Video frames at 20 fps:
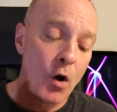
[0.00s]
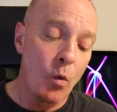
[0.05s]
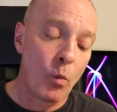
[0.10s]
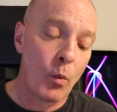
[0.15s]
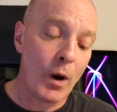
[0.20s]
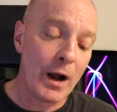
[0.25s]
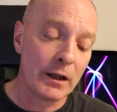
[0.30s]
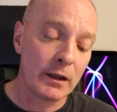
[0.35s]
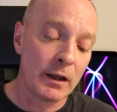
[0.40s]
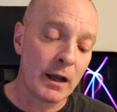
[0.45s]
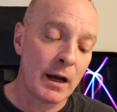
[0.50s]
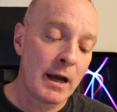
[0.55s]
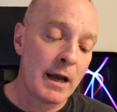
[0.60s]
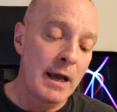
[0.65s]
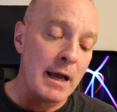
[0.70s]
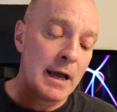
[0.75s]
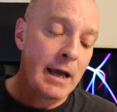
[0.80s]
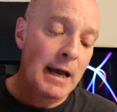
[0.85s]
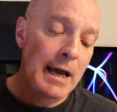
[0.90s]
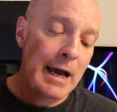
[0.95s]
Well,
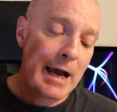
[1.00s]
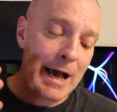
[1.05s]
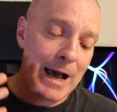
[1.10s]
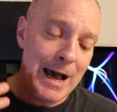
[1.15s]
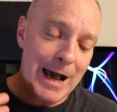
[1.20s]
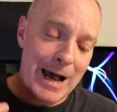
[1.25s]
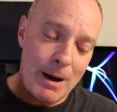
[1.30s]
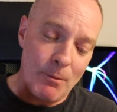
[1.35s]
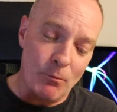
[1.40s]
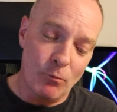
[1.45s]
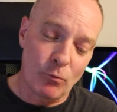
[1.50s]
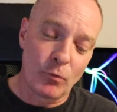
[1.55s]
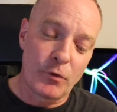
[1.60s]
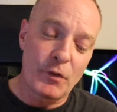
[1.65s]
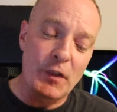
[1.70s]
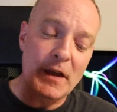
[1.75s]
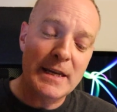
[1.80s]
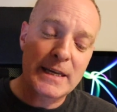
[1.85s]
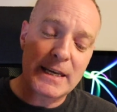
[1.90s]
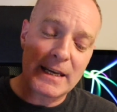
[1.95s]
I'm
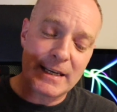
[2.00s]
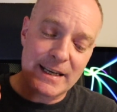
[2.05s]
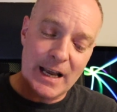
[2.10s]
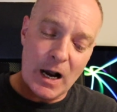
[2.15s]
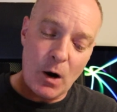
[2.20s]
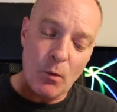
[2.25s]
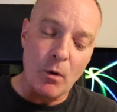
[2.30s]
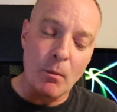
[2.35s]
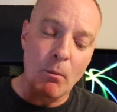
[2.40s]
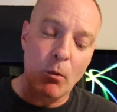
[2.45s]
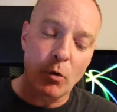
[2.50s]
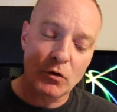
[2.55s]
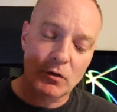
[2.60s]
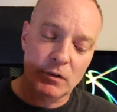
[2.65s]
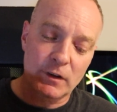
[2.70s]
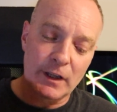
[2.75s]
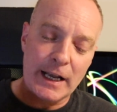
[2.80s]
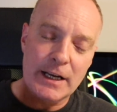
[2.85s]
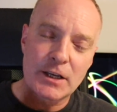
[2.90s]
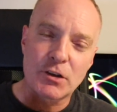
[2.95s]
thinking now we're
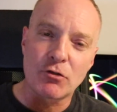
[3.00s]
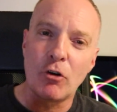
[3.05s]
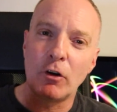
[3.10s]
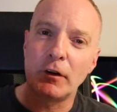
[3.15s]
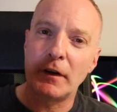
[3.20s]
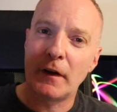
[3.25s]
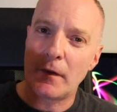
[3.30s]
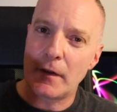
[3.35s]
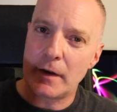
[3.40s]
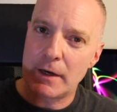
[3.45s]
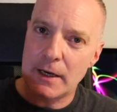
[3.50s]
much later on in the